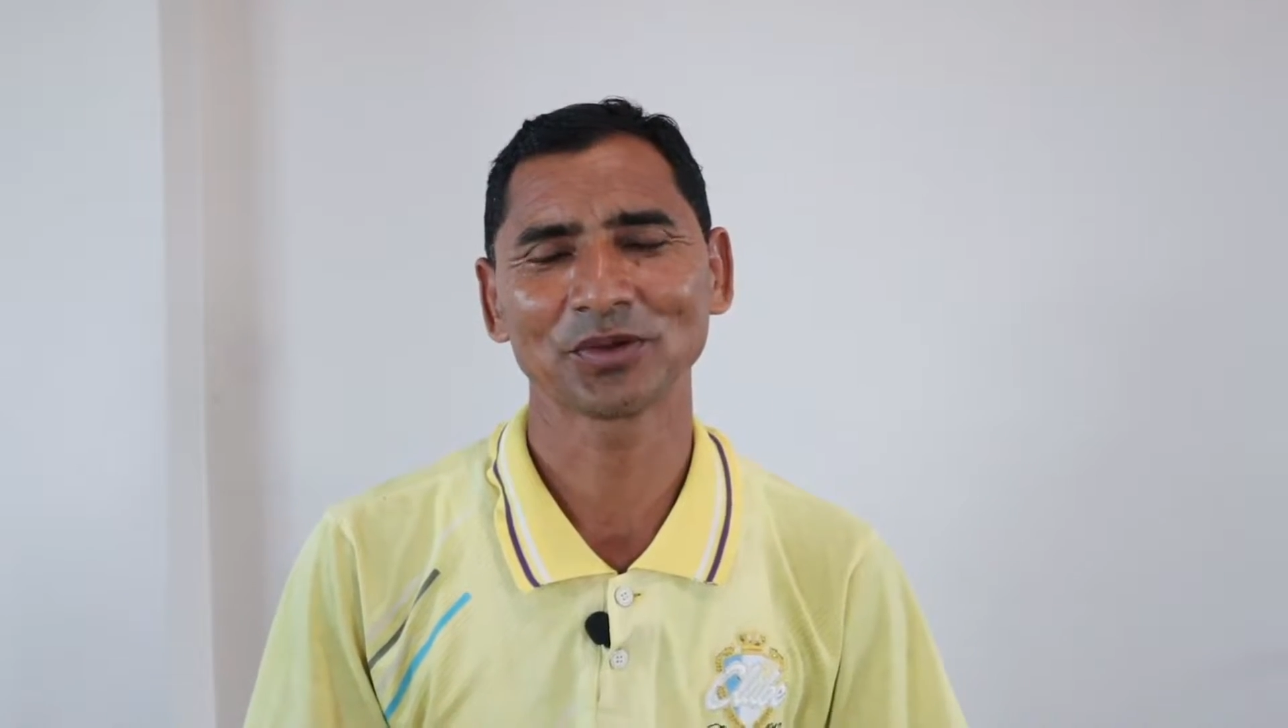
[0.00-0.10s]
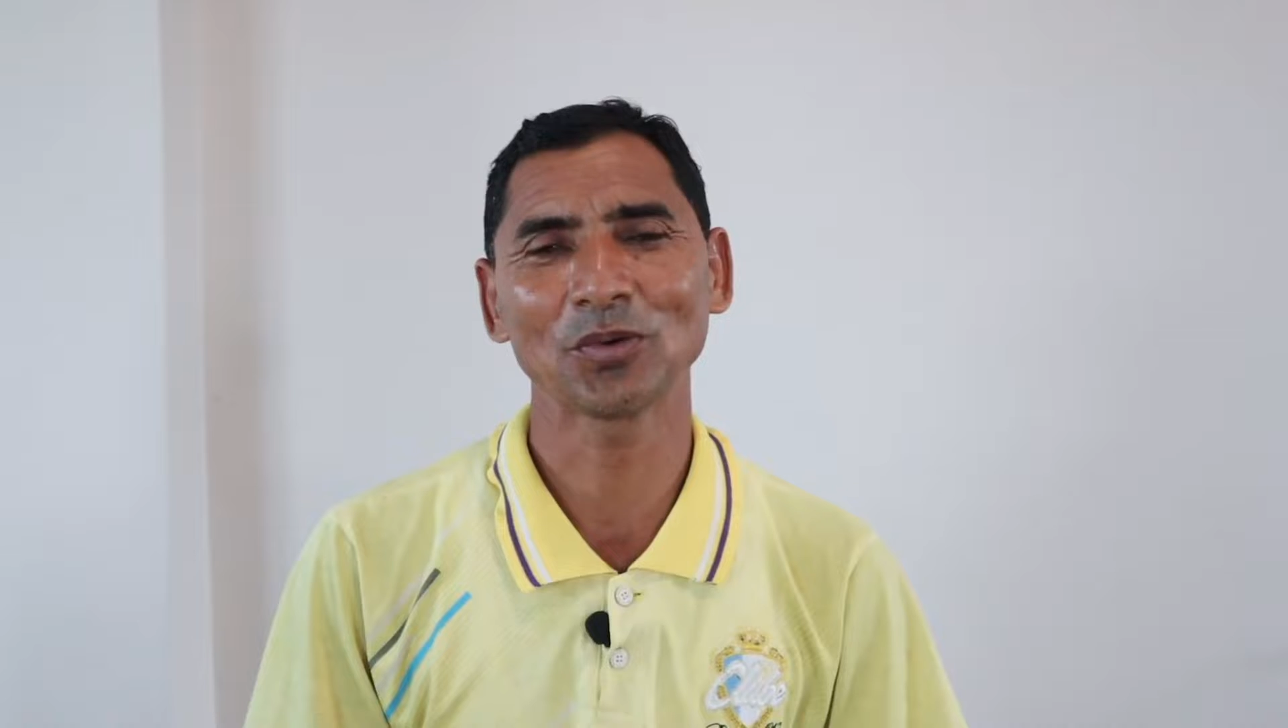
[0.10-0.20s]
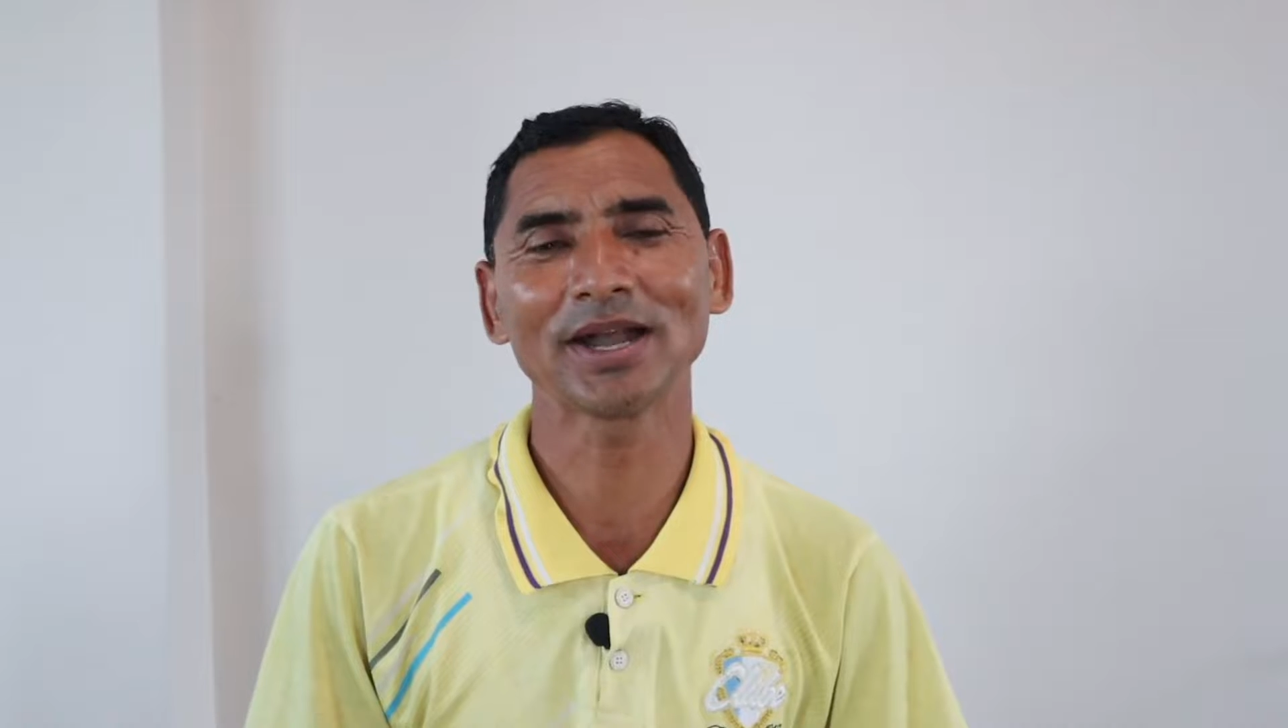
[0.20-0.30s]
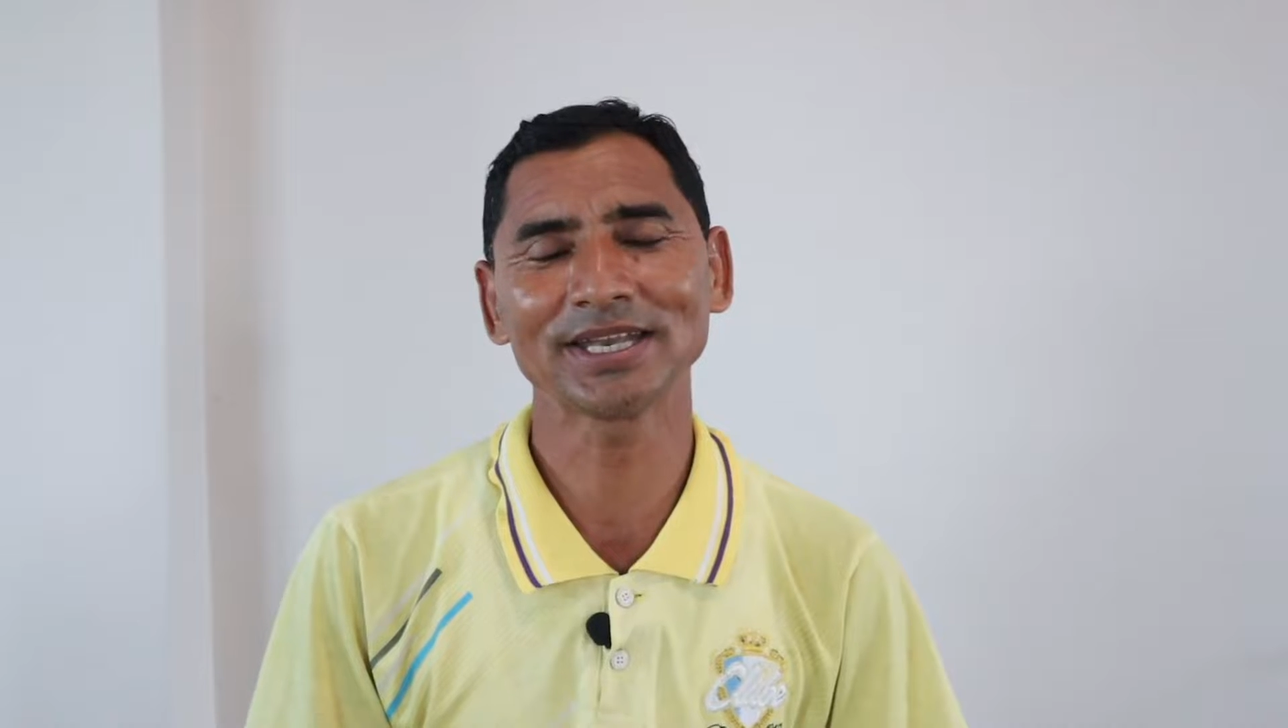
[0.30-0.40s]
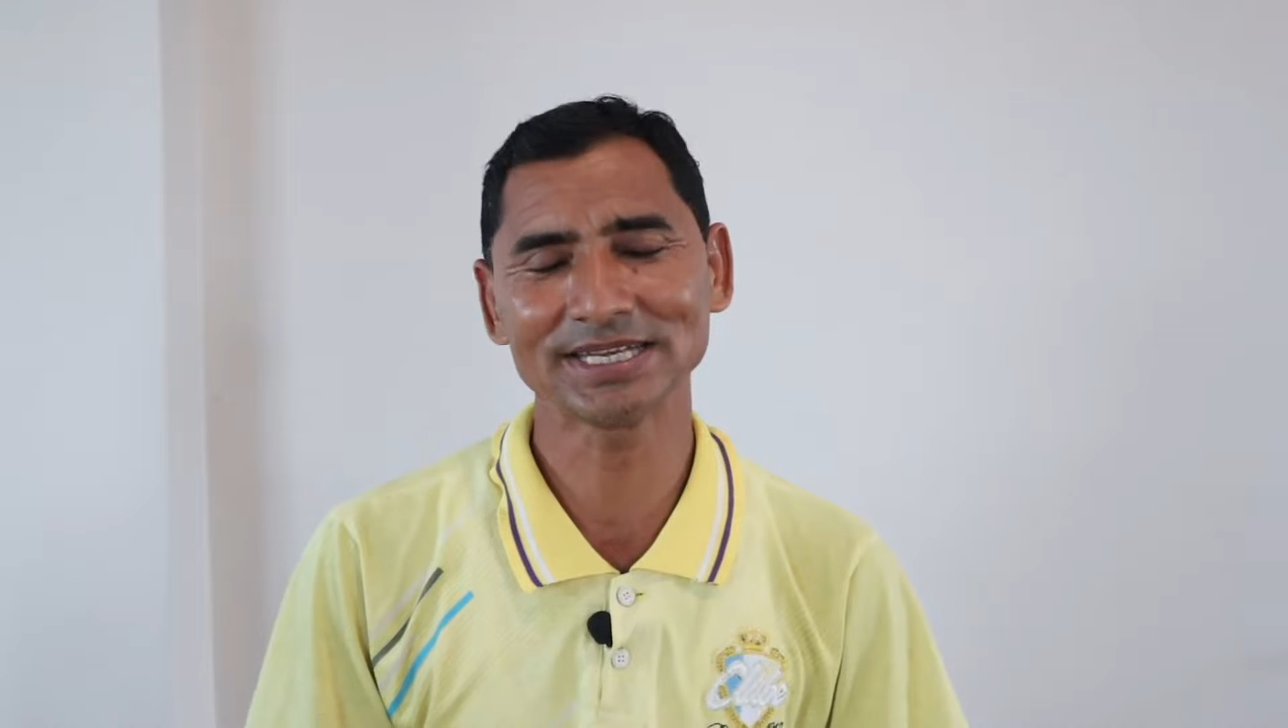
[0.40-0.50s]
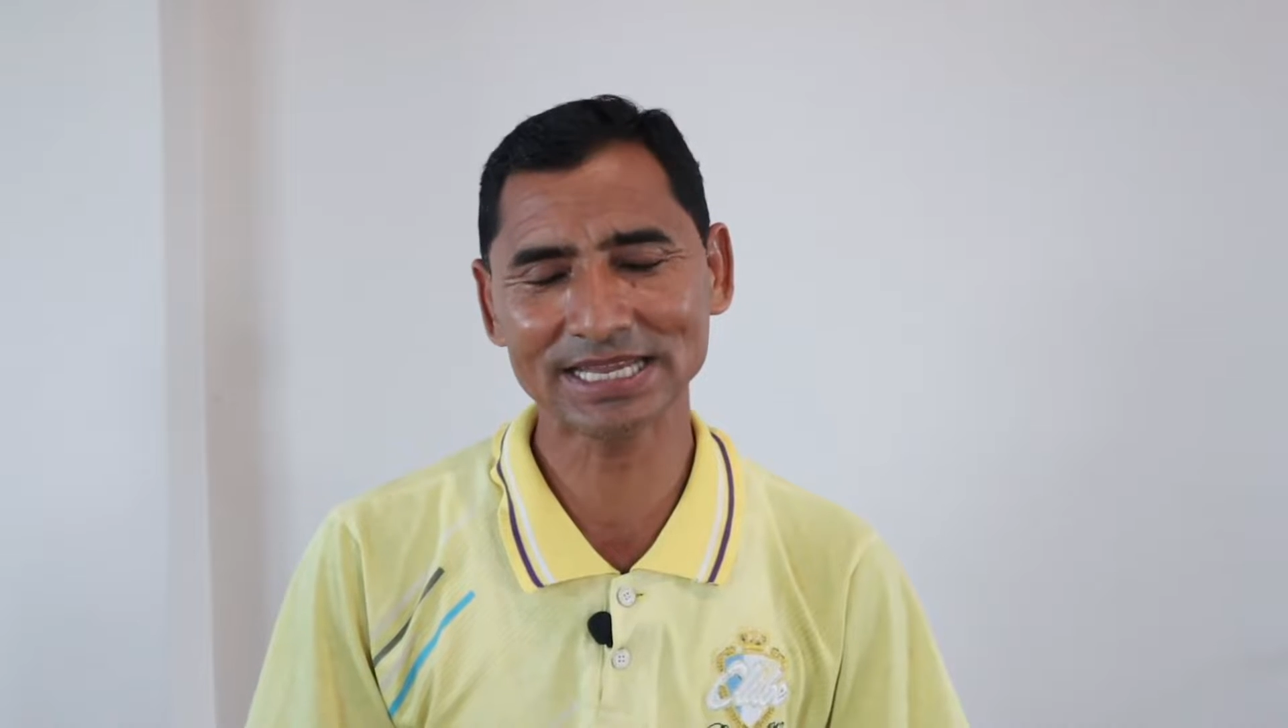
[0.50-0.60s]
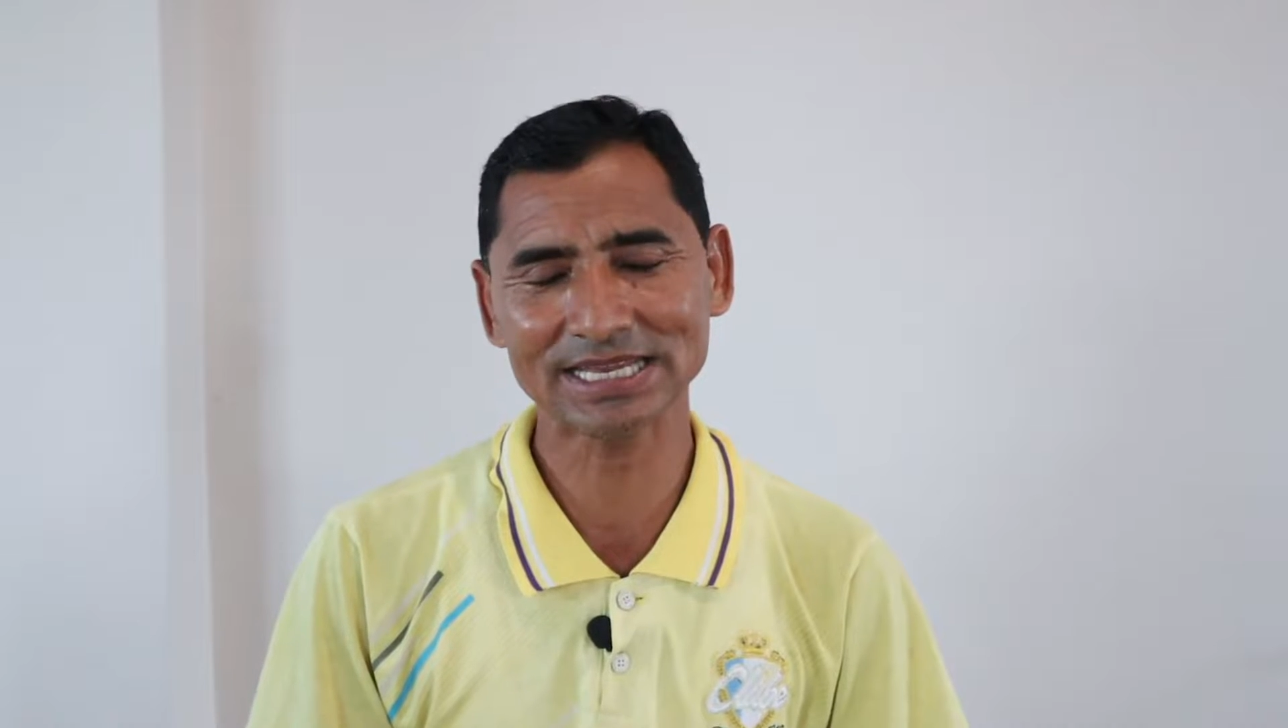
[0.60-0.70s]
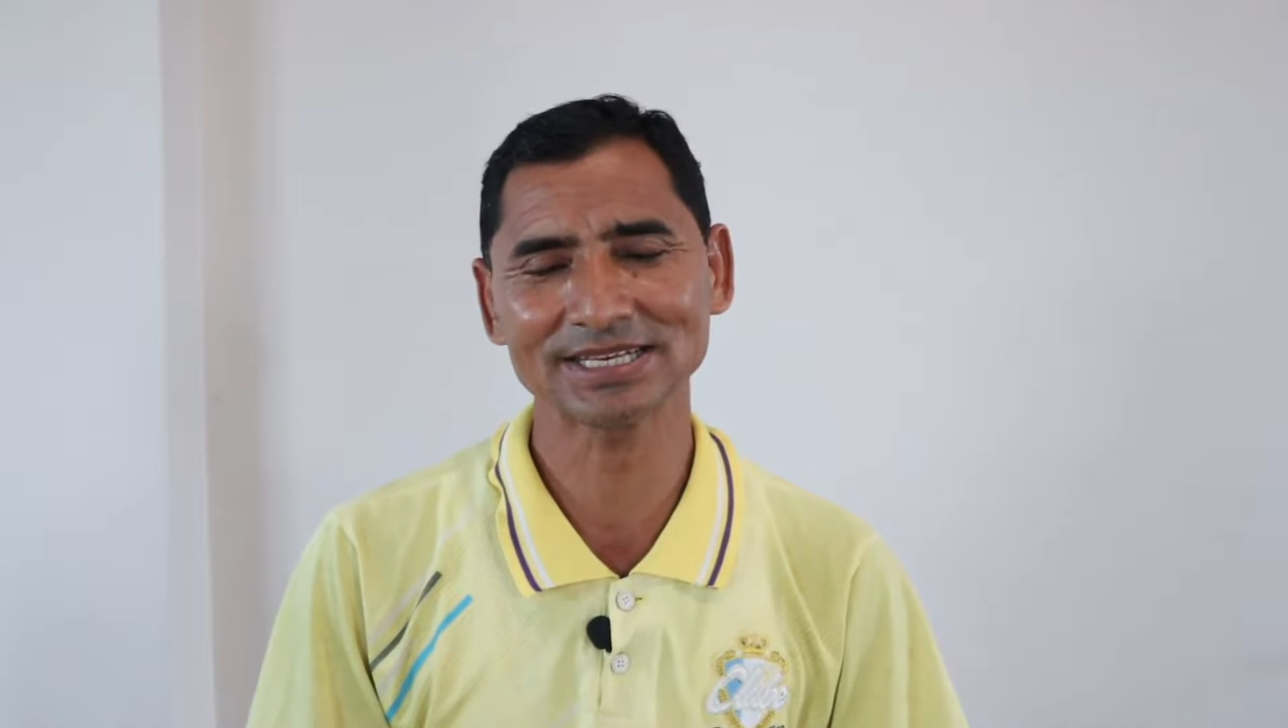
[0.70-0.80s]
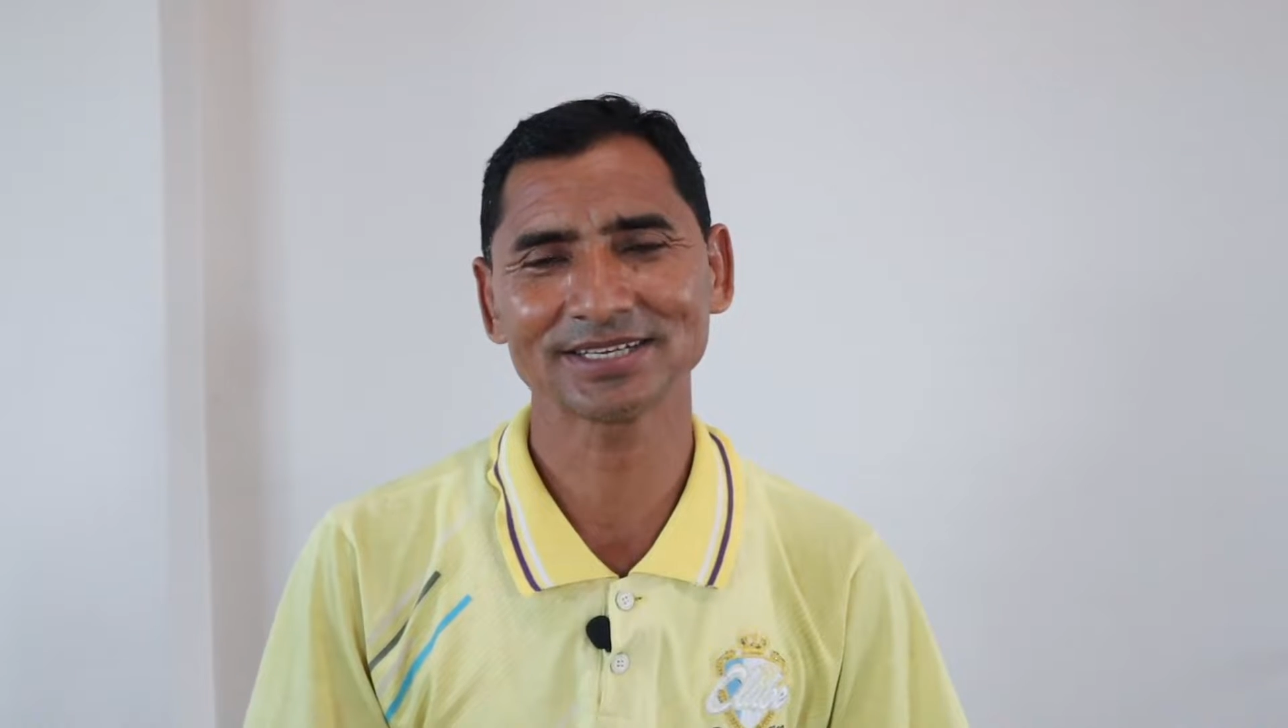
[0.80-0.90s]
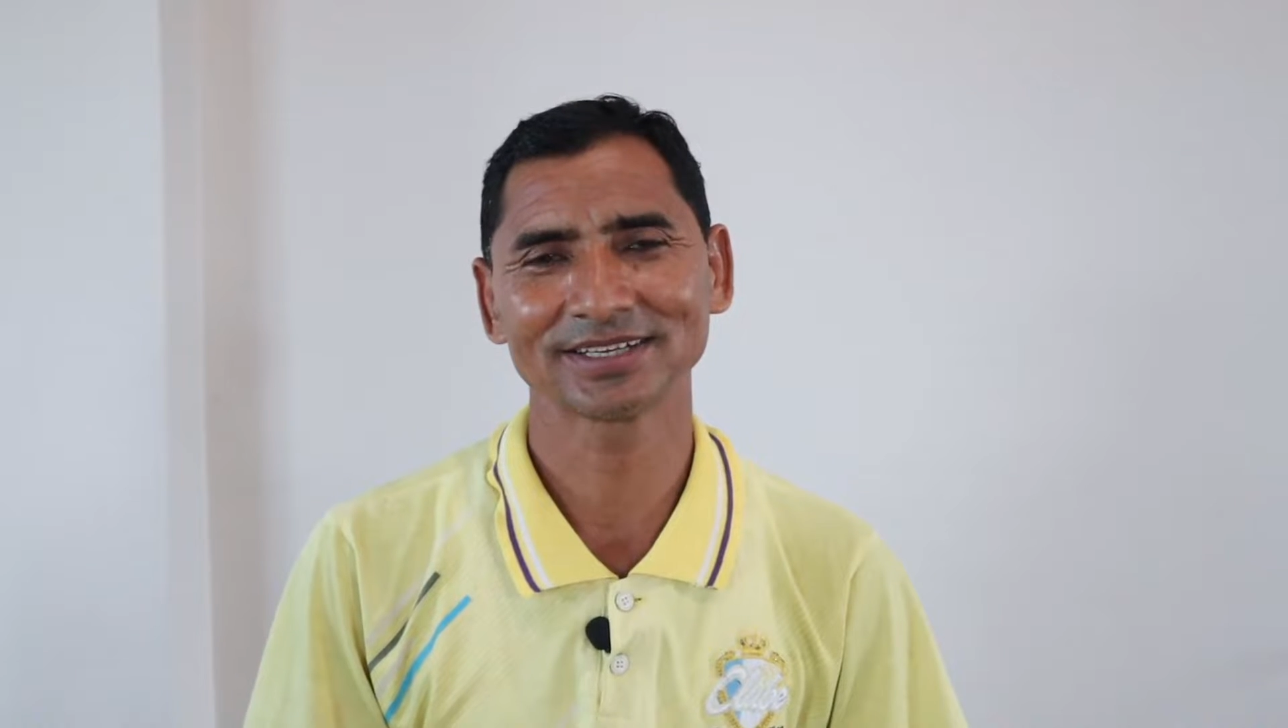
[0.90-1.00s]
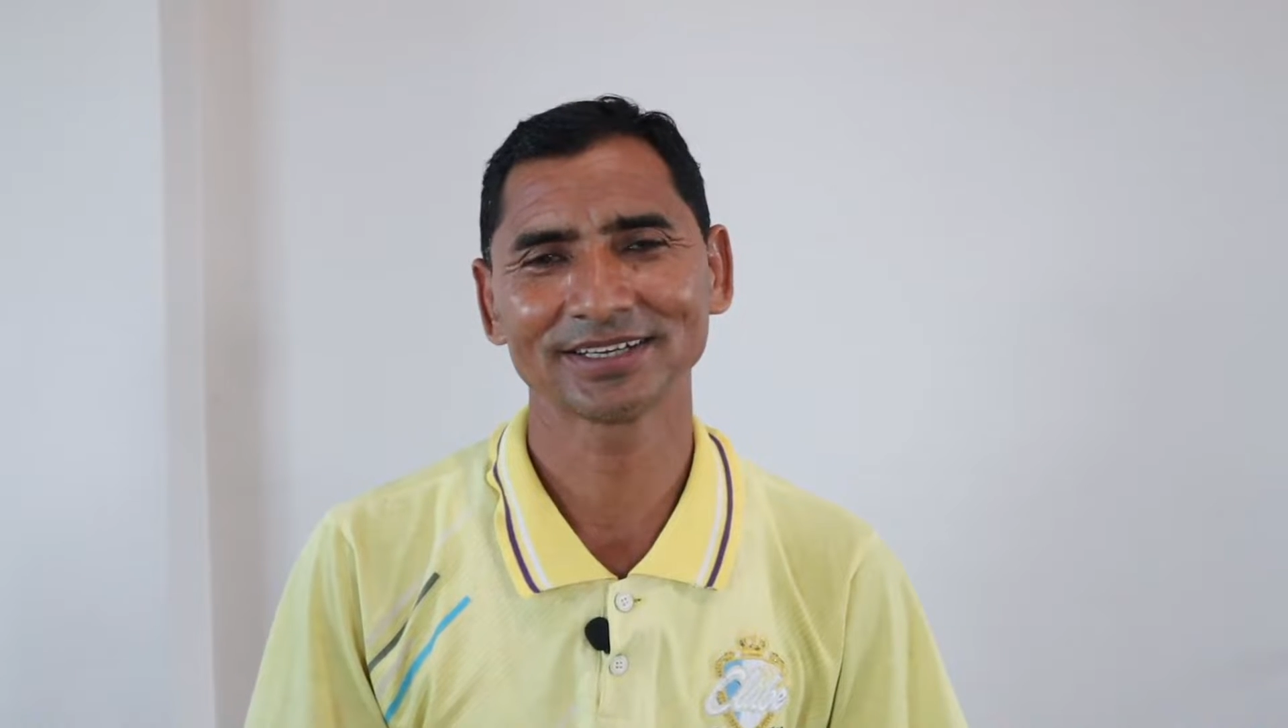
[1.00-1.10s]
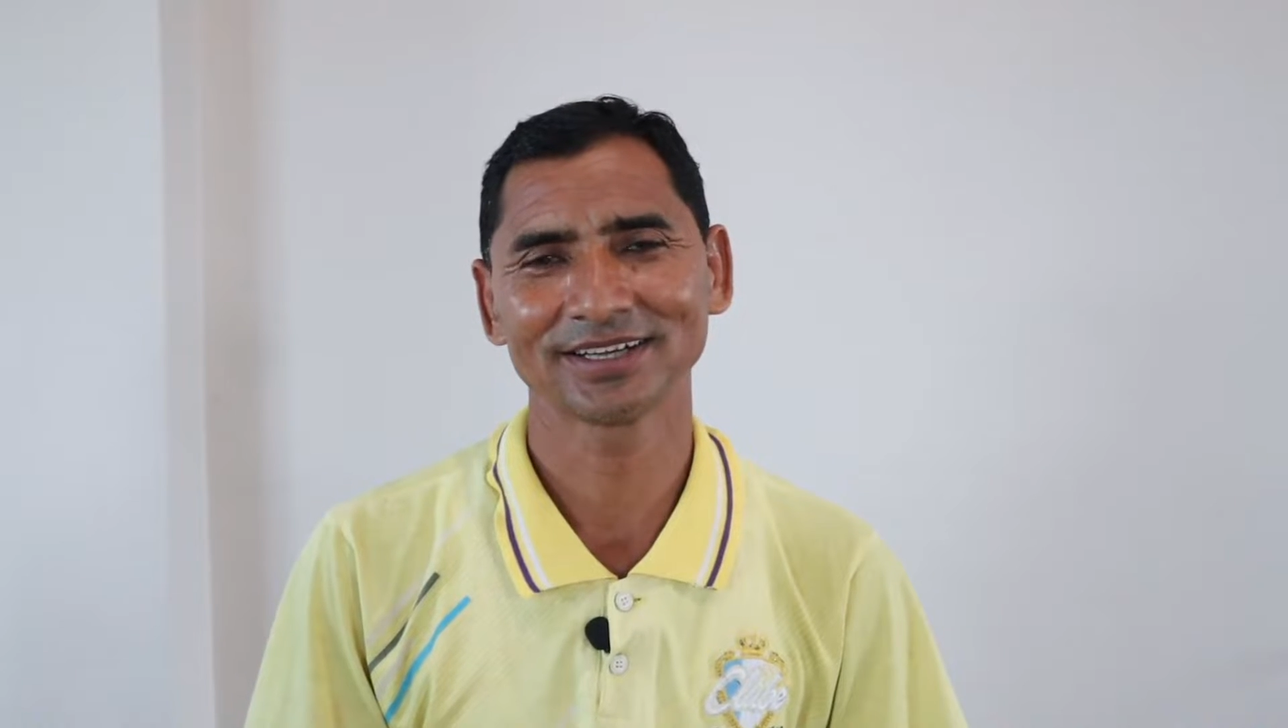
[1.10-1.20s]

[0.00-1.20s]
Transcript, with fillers: what it did.